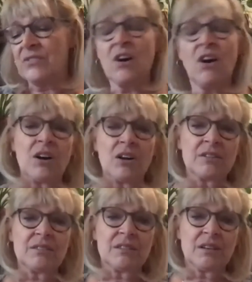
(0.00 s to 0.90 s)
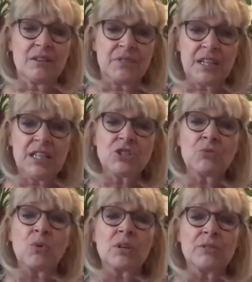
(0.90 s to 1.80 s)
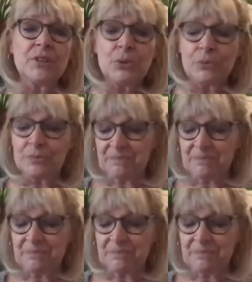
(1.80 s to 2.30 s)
the heart of each one of you.